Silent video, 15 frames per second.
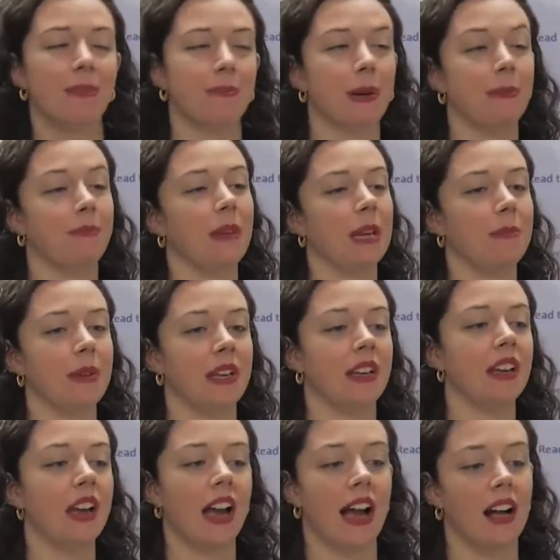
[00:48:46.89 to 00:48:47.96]
but
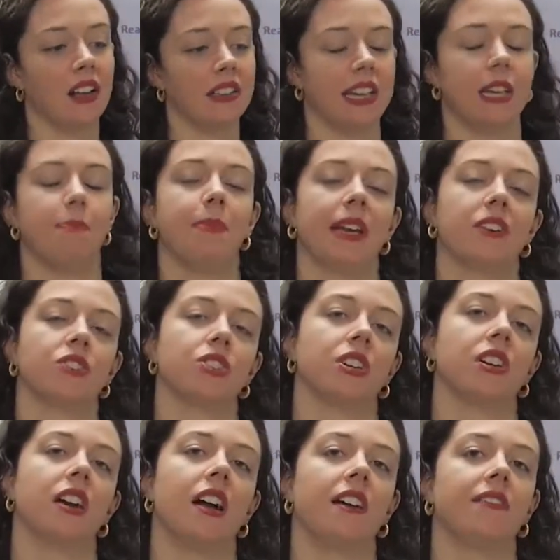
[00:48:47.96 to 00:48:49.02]
maybe I'll get a
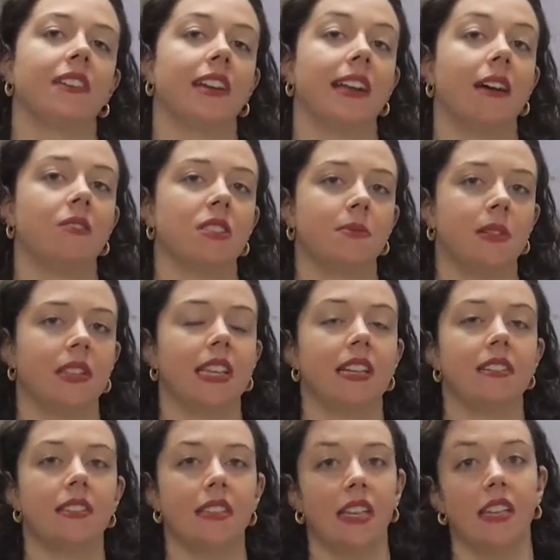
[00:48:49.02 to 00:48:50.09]
picture of an announcement
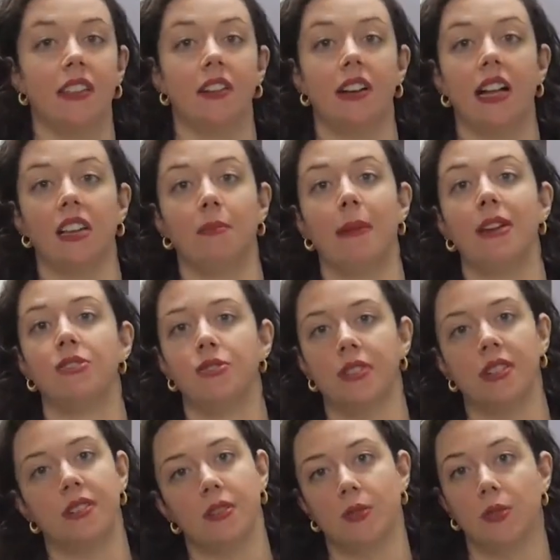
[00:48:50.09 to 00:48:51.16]
they'd see in their
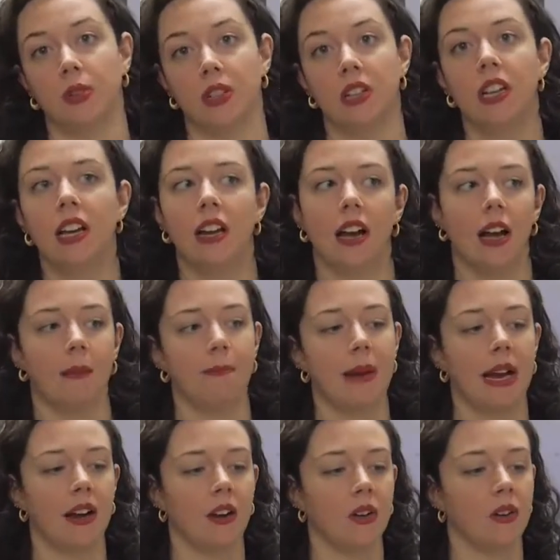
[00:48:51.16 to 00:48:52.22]
elementary school
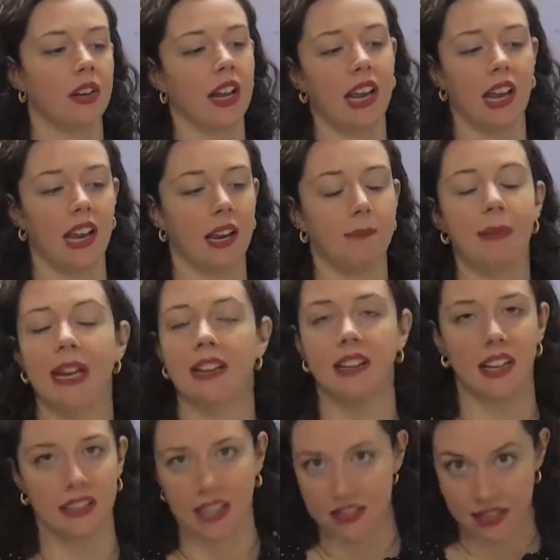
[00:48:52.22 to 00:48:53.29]
about a
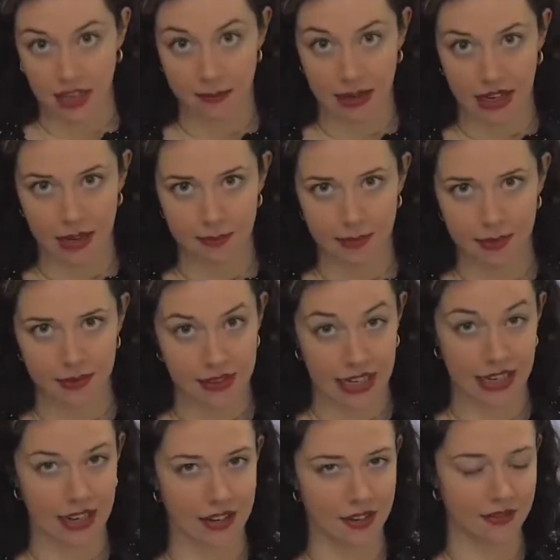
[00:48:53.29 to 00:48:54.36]
picnic that's coming up,
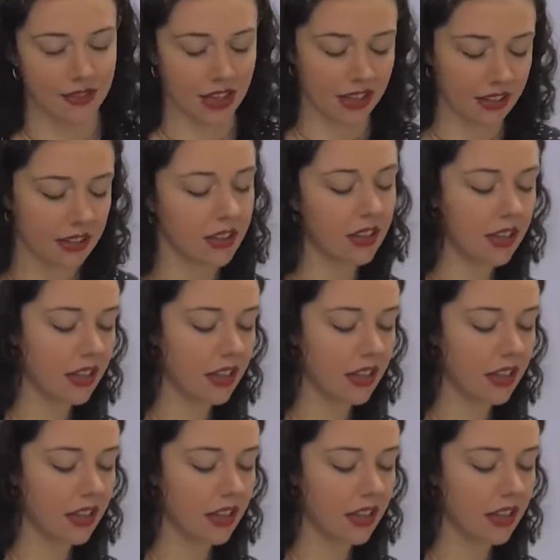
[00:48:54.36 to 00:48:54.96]
that kind of thing.